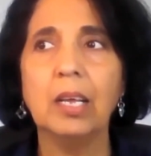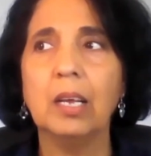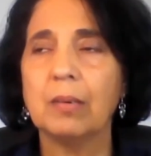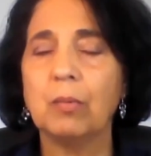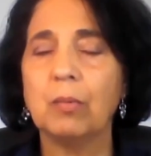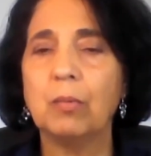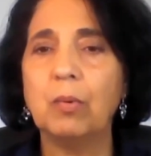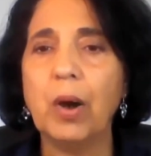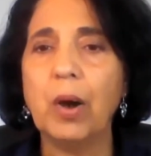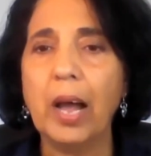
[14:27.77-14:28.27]

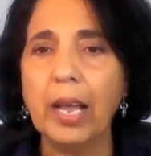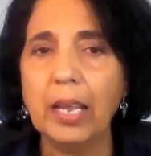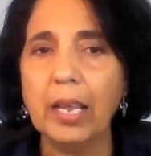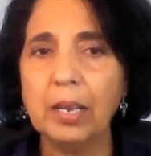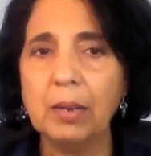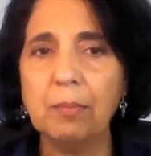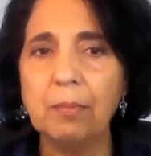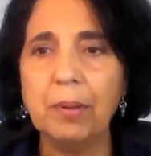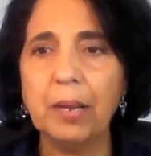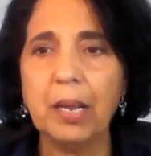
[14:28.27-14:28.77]
Why
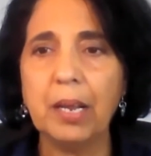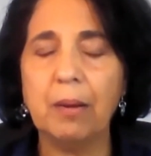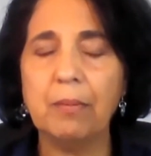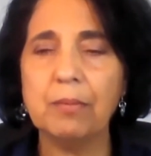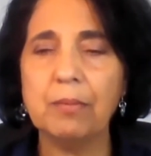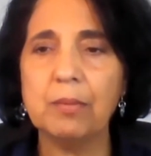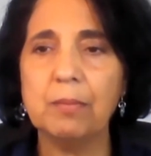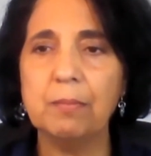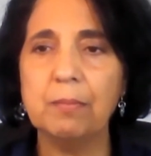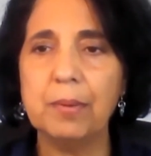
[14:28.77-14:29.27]
it
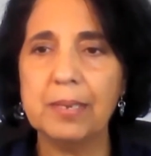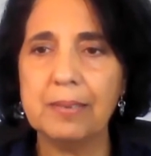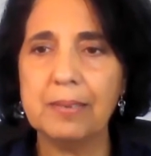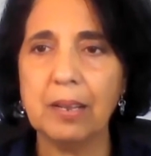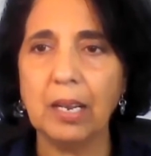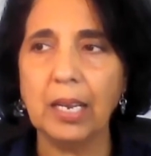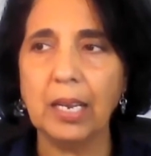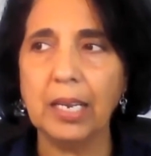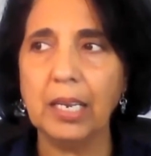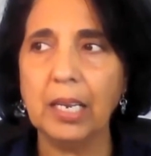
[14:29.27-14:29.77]
becomes
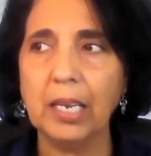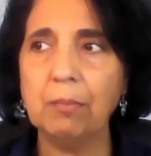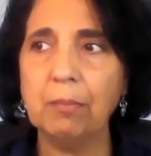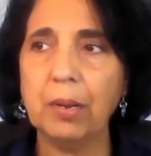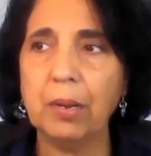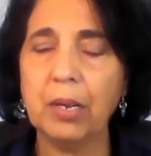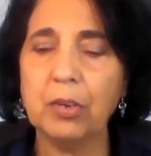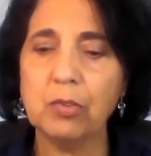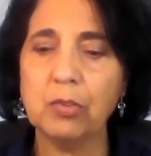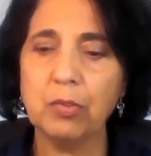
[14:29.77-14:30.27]
misleading?
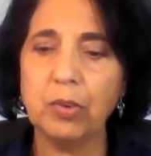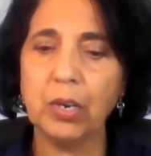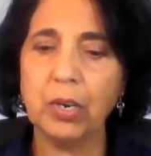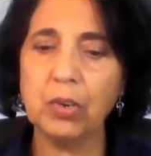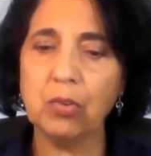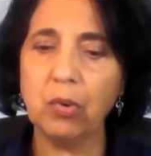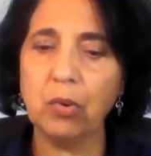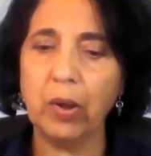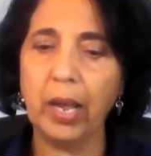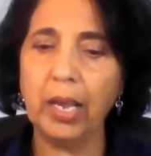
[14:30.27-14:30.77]
Because we are
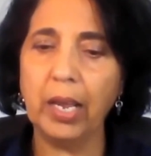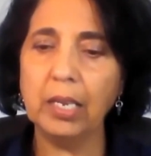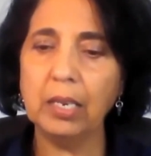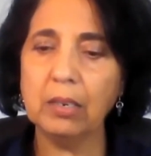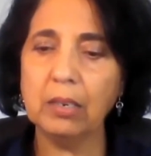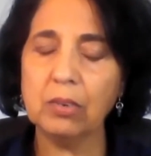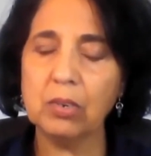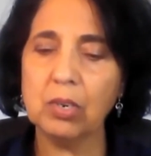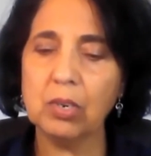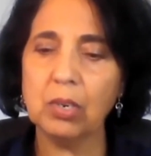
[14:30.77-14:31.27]
trying
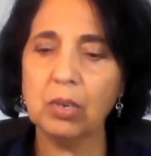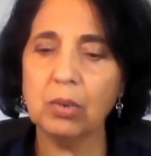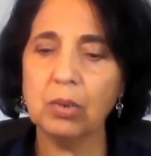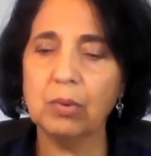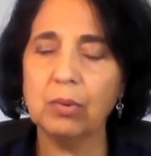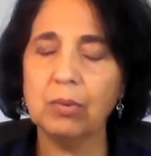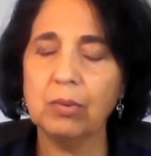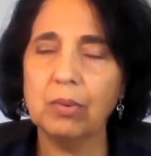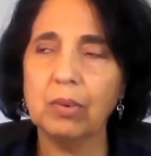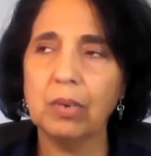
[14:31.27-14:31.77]

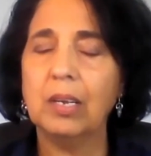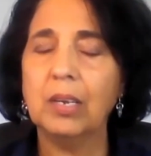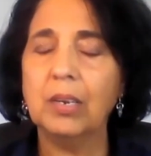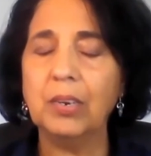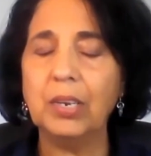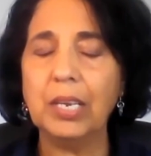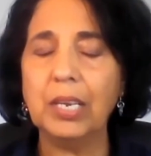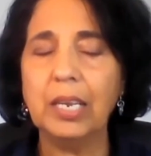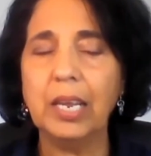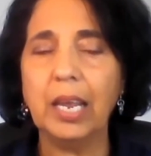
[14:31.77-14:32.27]
to
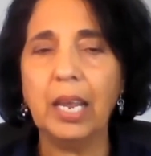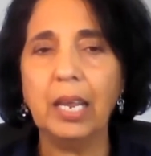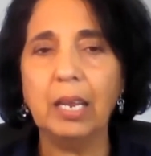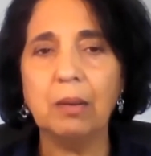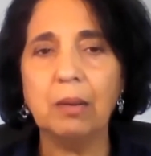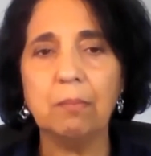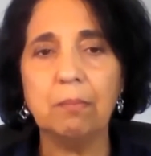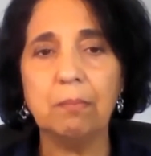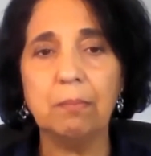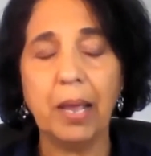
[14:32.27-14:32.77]

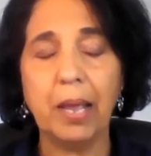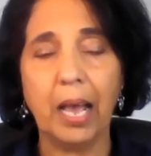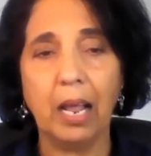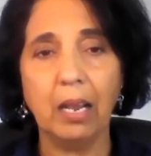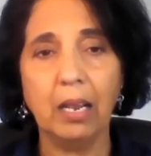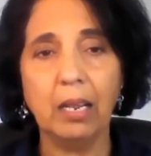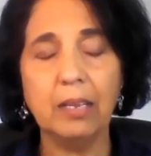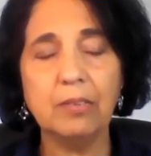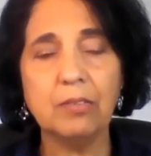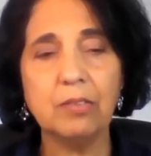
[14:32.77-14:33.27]
regain
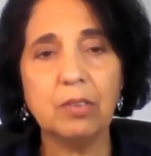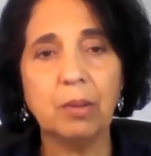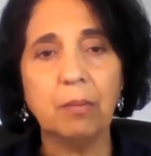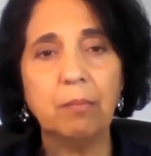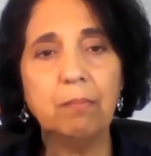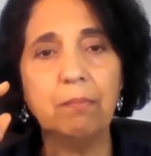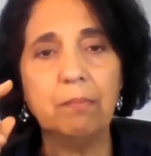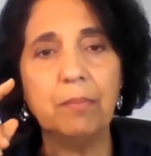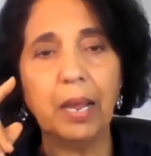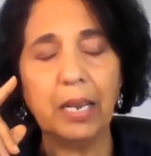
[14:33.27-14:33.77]
balance
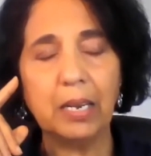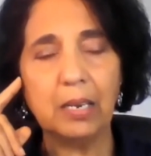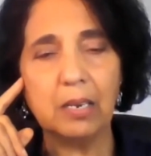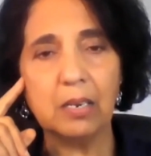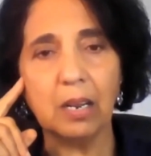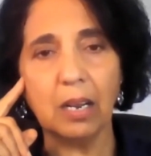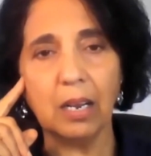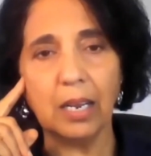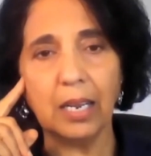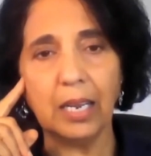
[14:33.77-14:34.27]

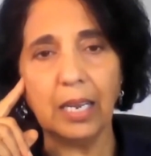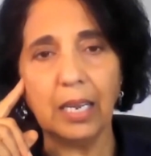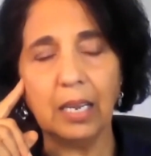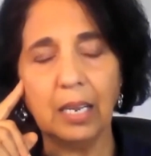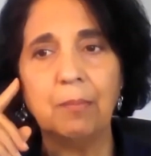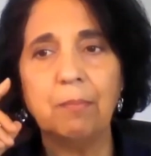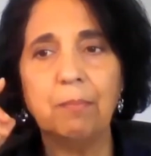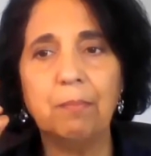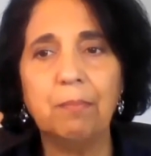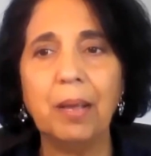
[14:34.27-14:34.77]
mentally.
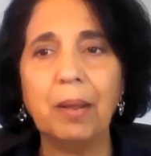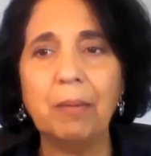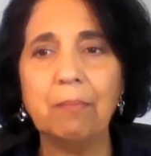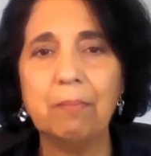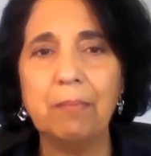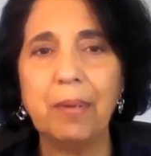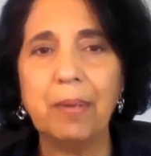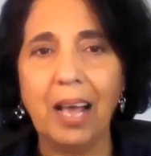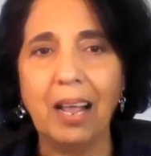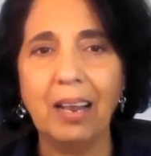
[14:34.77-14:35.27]
When
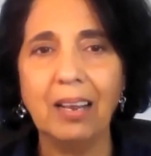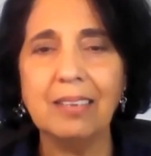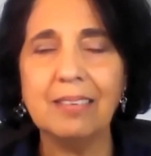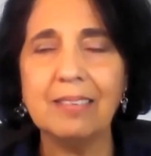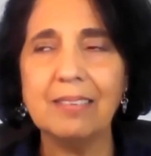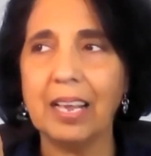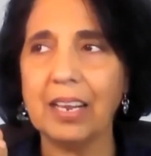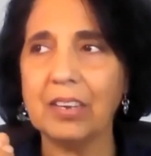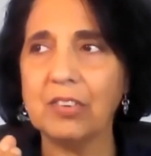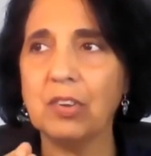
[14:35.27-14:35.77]

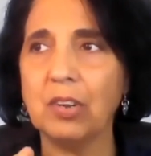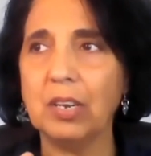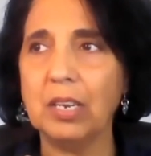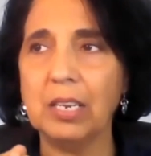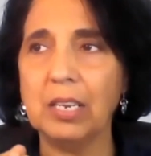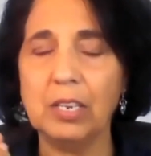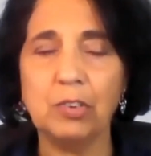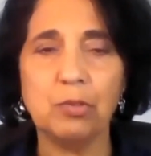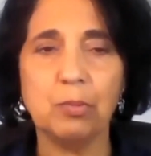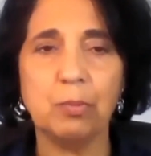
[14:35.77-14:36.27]
balance
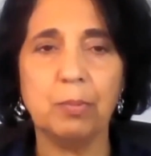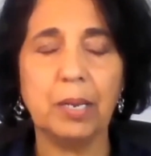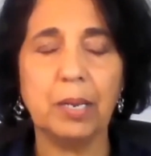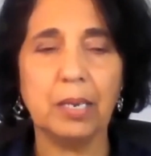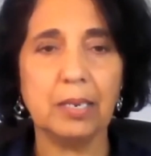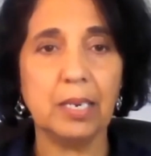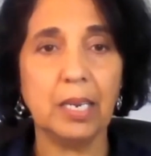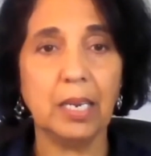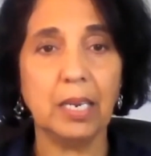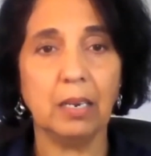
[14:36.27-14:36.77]
actually is
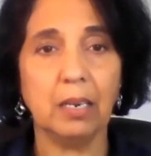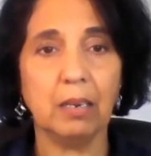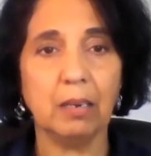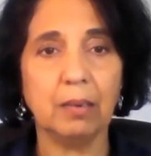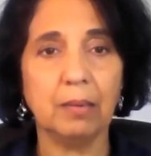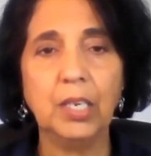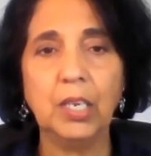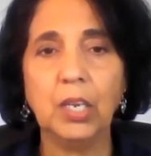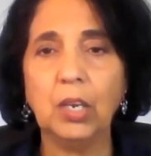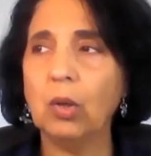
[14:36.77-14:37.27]
built in,
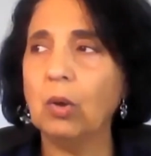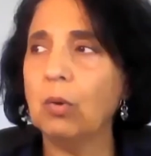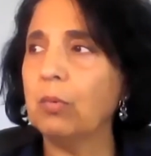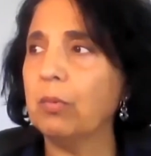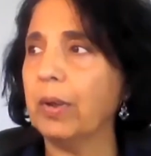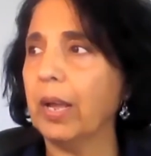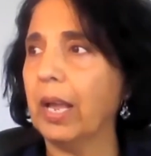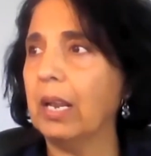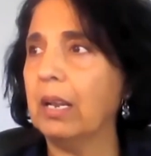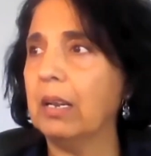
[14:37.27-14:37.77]
you know,
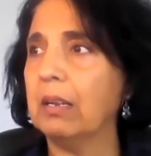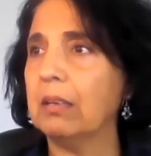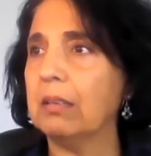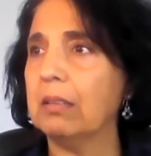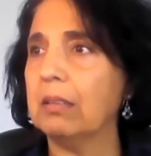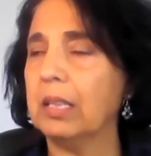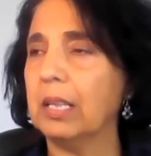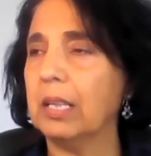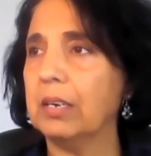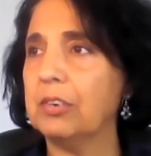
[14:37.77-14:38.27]
when
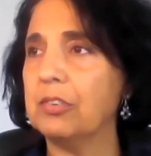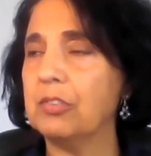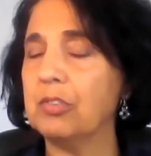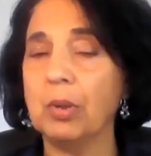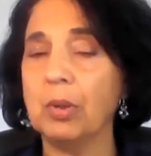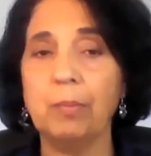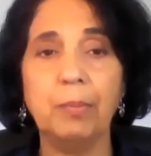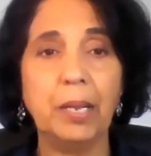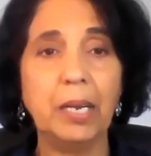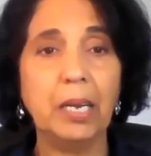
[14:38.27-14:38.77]
there's
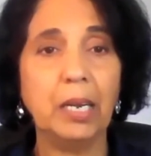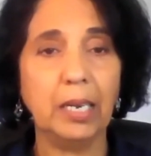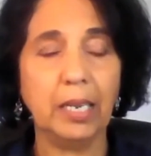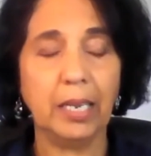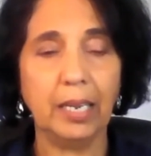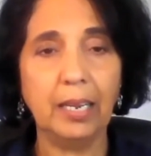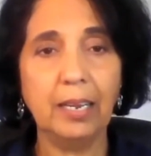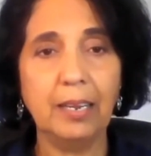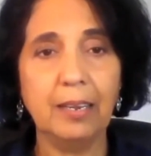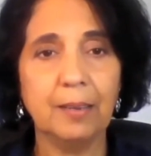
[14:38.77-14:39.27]

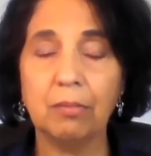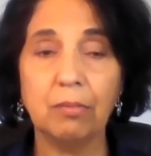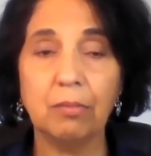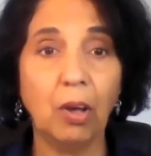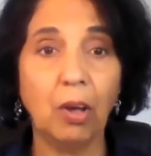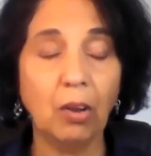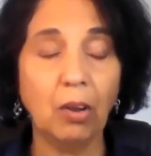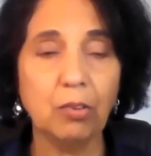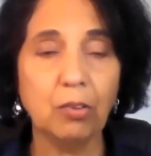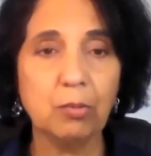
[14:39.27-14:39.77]
humidity,
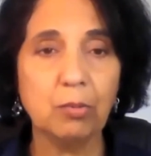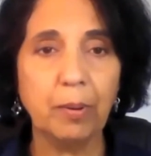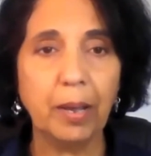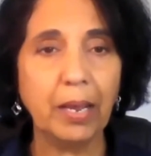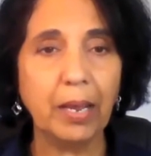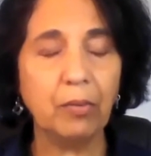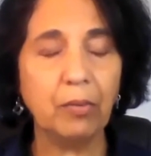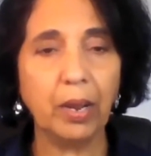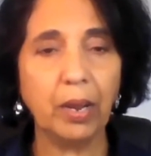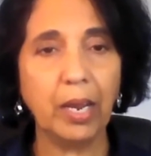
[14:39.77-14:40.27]
follows
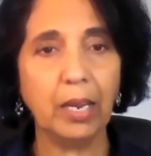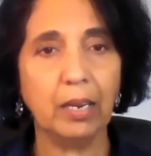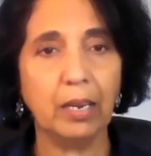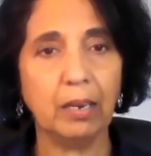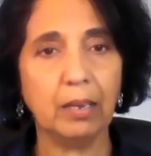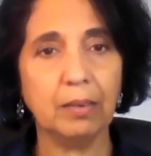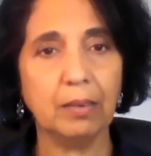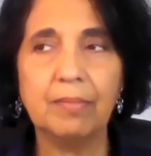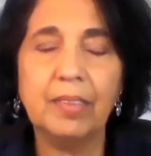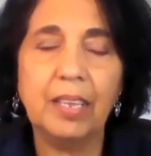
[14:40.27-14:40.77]
by
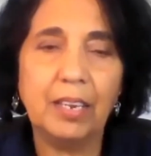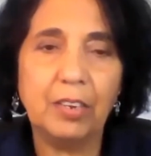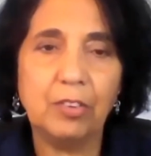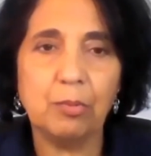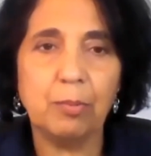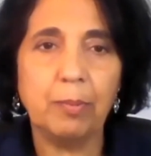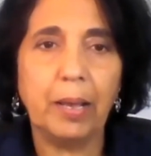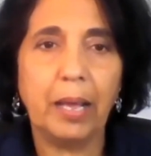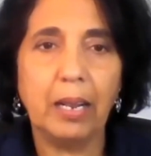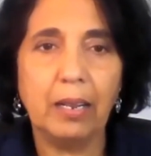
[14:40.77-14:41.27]
rain.
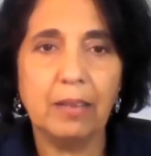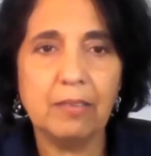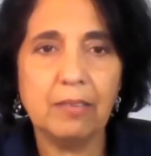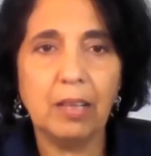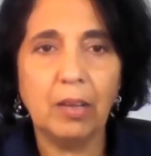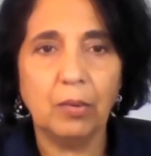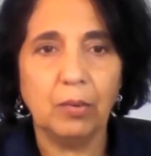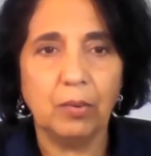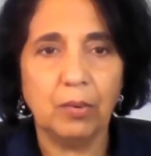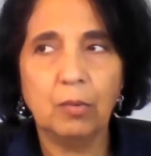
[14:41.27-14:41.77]
Things balance
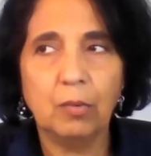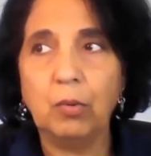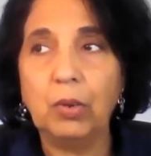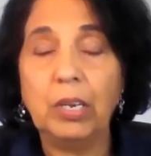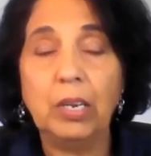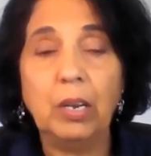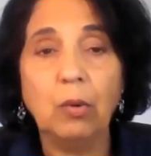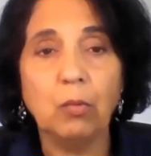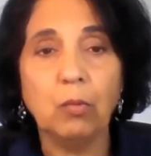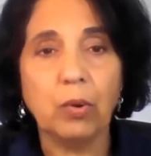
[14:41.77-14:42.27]
out. We
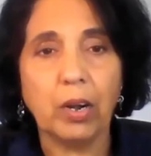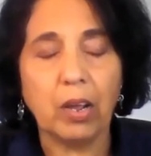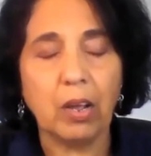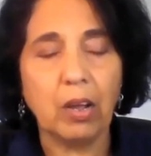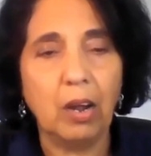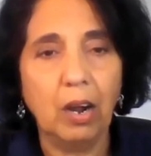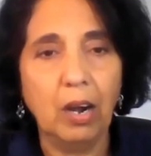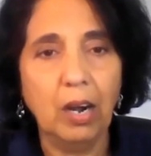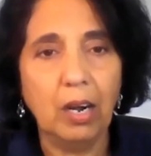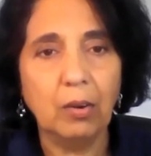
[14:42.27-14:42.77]
didn't work
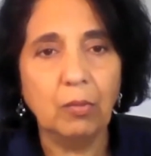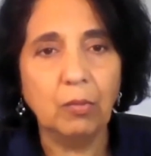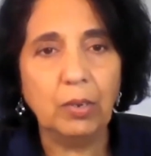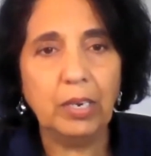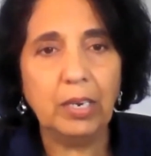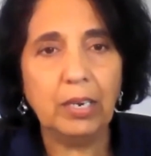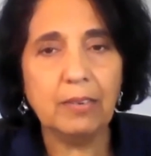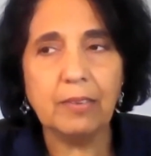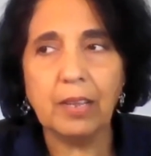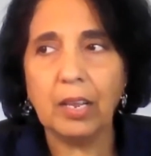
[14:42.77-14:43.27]
hard. We
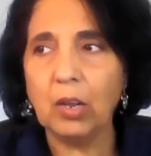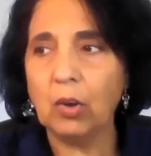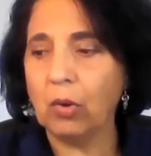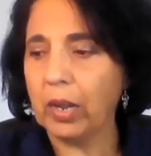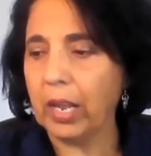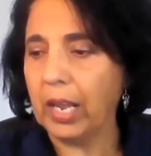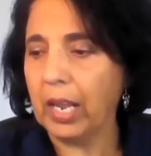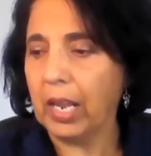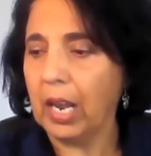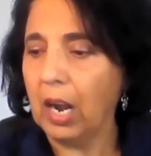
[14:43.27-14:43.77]
didn't say,
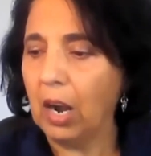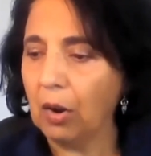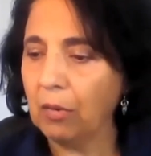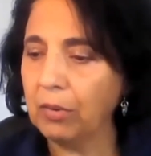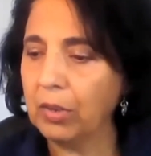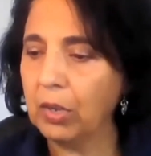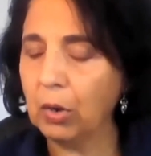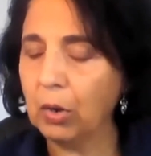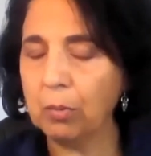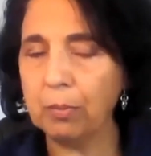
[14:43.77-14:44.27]
okay, how are
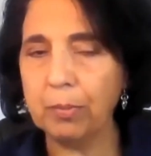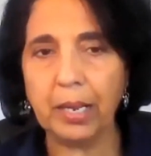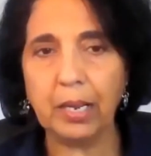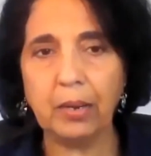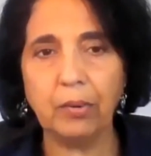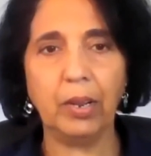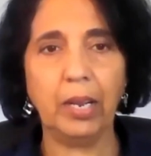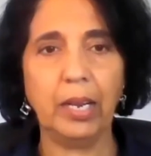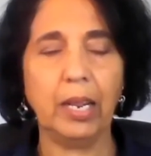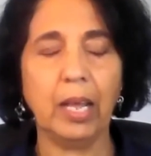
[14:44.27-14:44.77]
we going to make
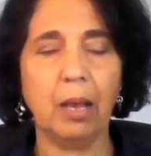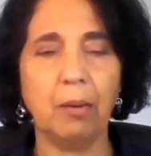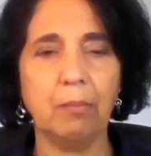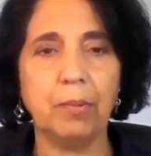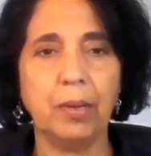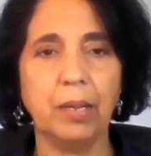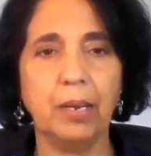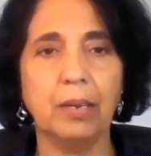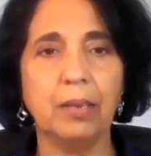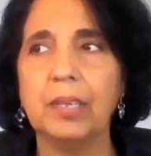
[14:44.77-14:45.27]
rain
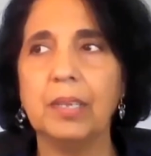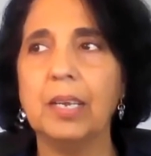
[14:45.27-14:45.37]
happen?